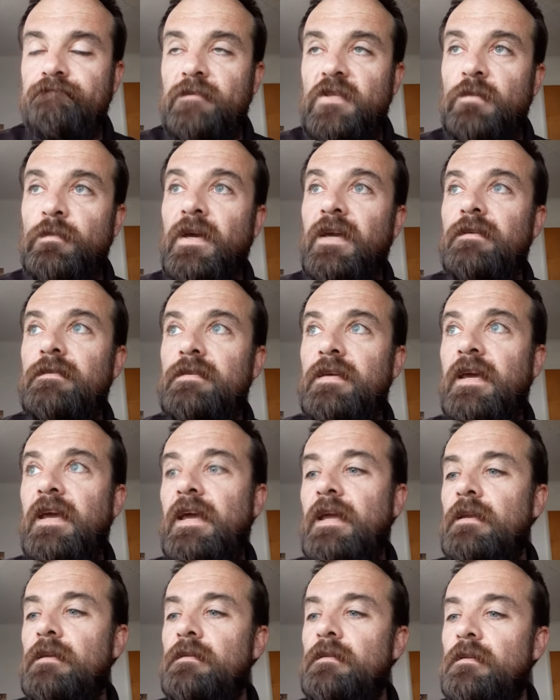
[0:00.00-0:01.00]
to
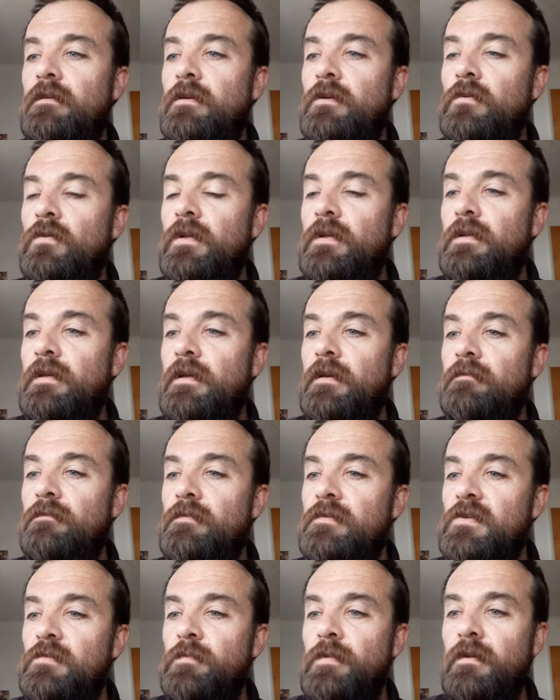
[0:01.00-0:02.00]
maintain the unity of
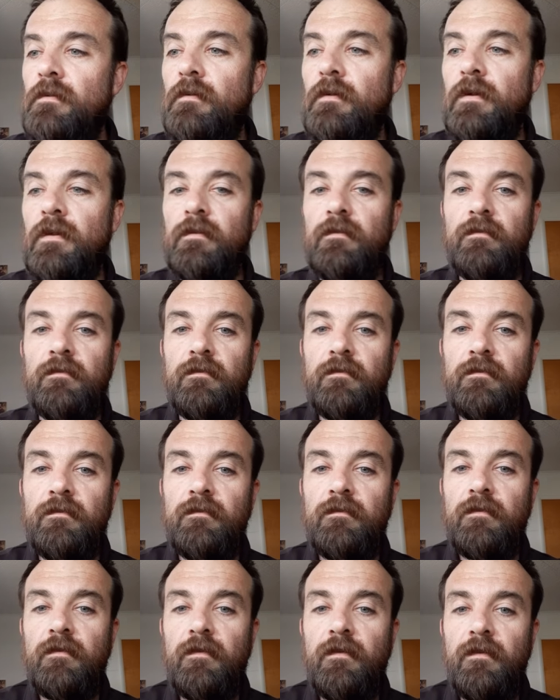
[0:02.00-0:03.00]
the Spirit
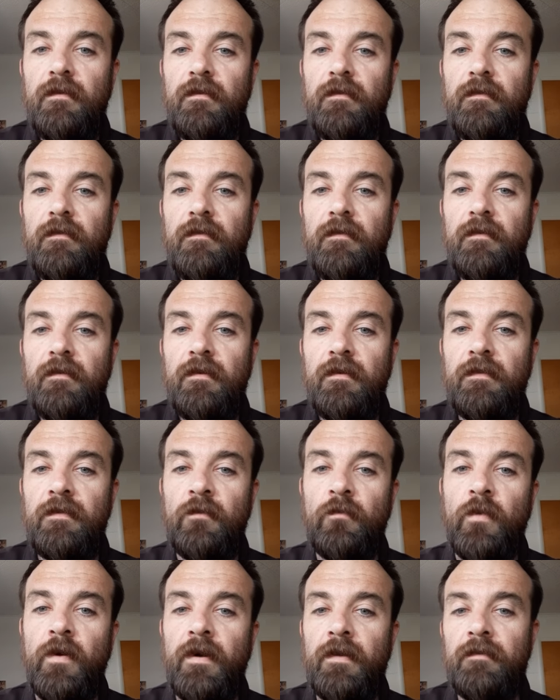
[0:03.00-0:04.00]
in the
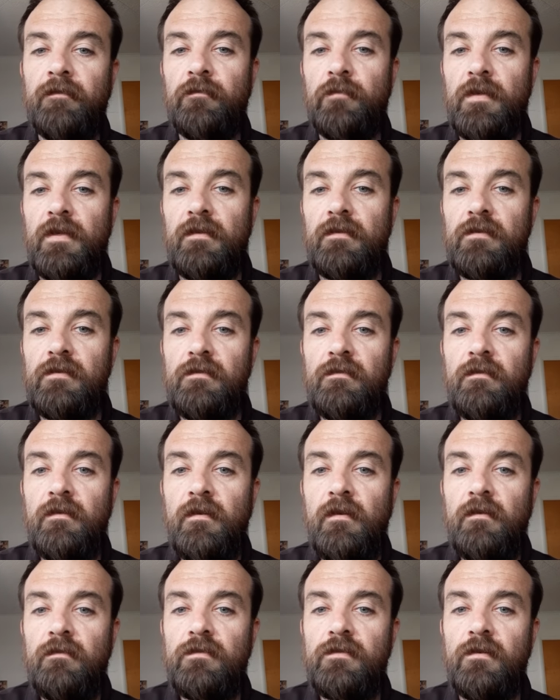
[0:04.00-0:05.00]
bond of peace.
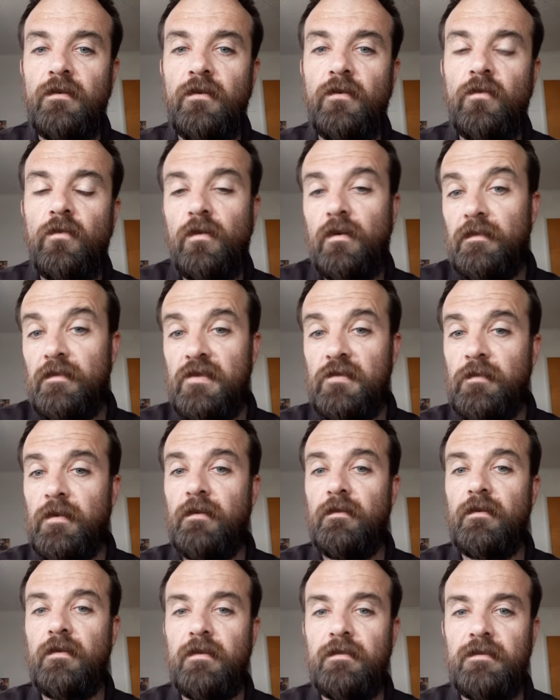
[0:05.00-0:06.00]
So the
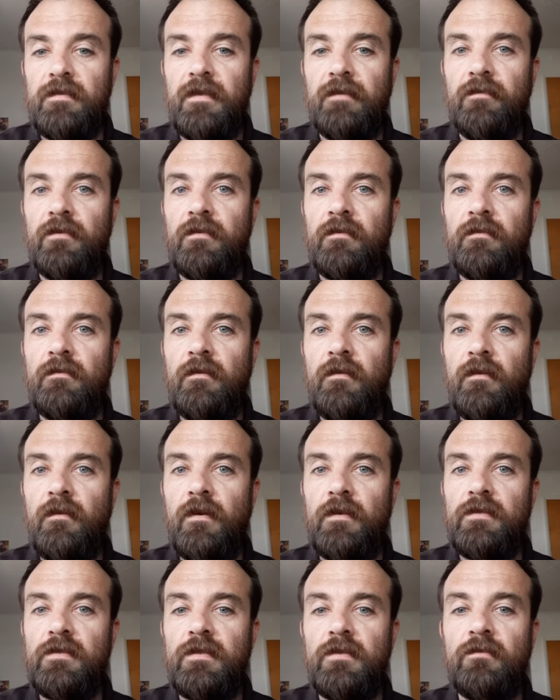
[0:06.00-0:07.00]
Spirit has given
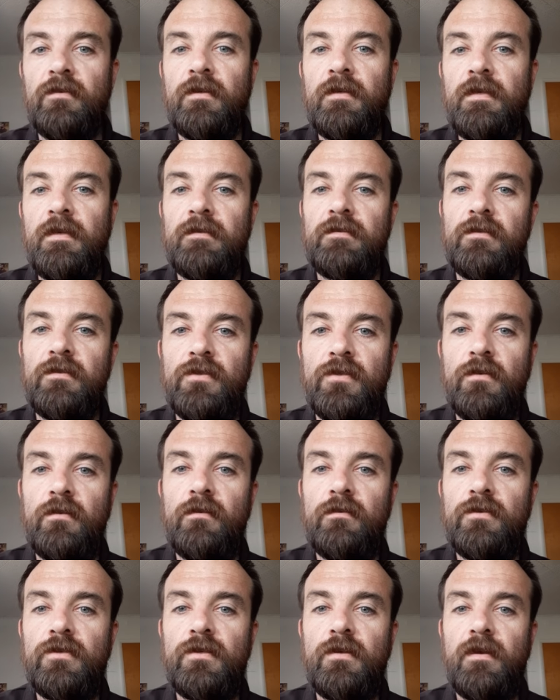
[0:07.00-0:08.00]
us unity as a
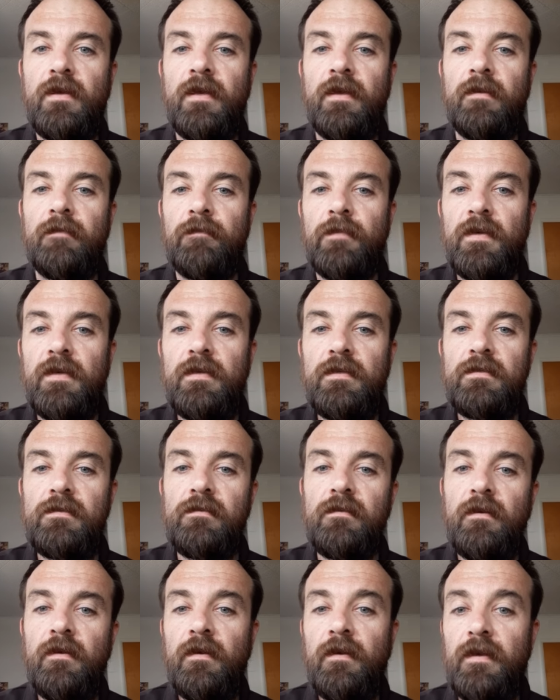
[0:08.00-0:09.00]
church and
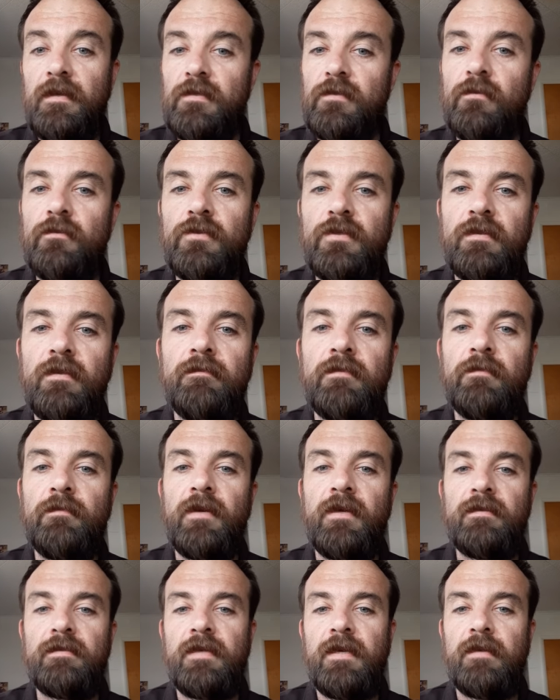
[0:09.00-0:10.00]
peace. He's urging them to
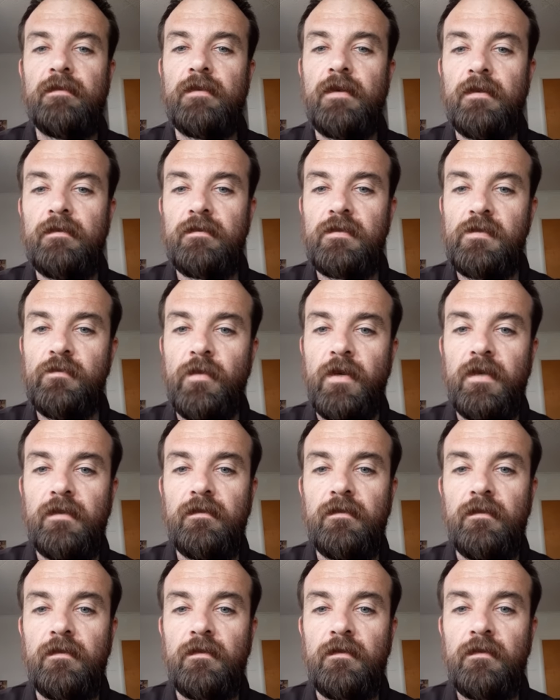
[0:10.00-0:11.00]
maintain that
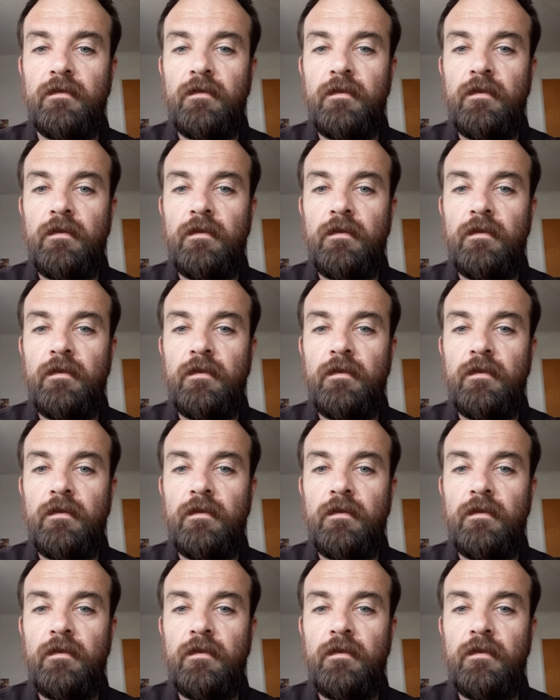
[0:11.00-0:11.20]
despite the